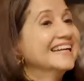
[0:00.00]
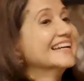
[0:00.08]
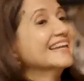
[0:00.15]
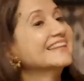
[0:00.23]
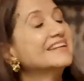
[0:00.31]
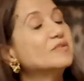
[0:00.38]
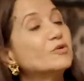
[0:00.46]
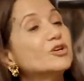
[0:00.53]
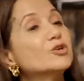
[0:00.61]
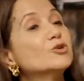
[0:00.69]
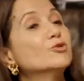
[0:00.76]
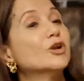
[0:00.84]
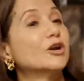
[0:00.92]
Nandini, what
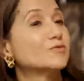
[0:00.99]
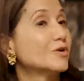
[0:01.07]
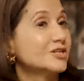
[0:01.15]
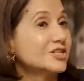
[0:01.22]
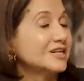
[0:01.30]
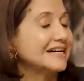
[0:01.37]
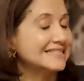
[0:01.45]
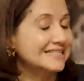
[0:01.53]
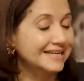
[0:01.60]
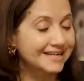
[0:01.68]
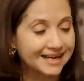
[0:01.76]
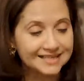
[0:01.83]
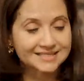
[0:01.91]
do you not want to hear as a
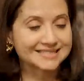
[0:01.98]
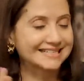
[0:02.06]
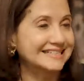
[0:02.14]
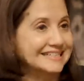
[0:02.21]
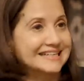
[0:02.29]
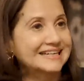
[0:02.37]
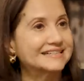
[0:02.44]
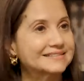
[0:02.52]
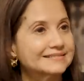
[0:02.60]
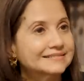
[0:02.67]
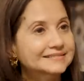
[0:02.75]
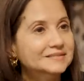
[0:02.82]
casting director?